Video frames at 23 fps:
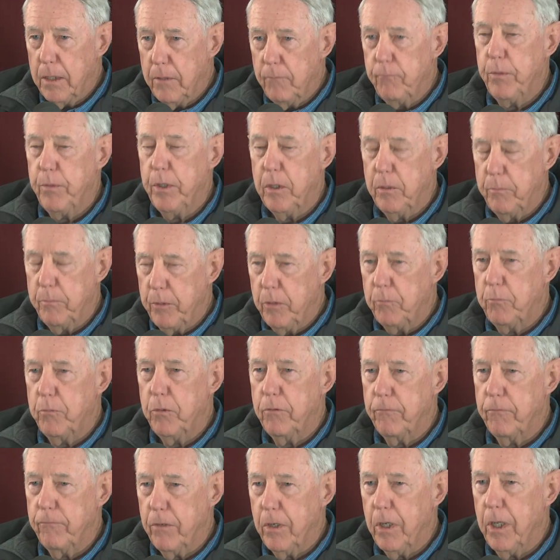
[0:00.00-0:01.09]
have been a
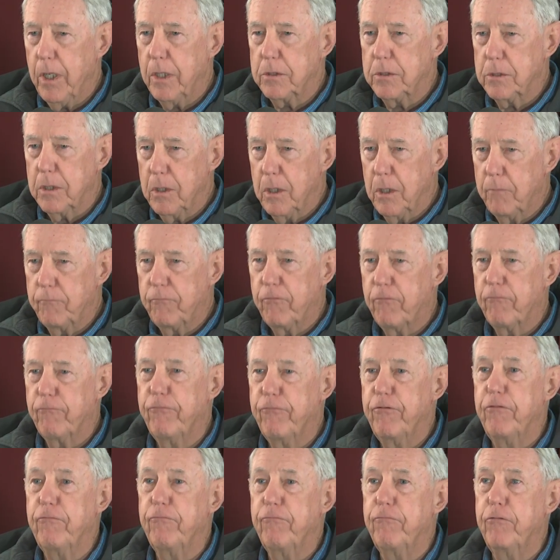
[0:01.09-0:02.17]
member of the Lions Club for
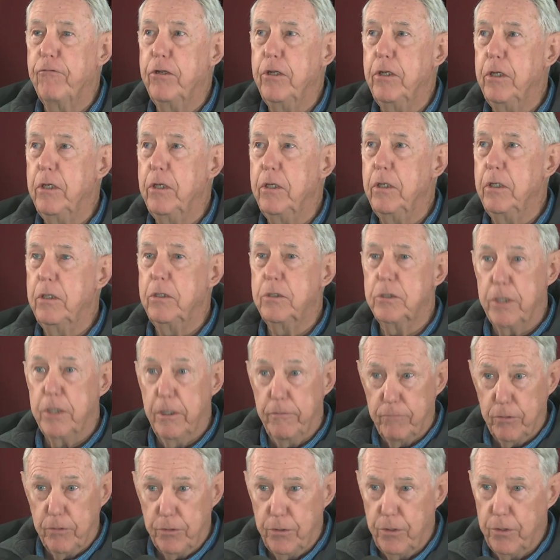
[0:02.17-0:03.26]

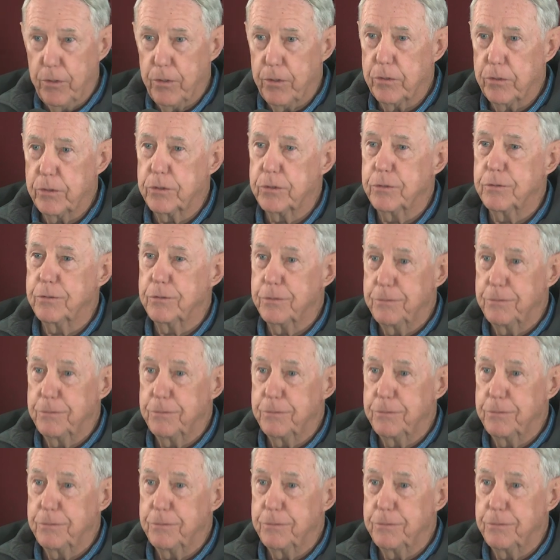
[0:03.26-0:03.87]
57 years.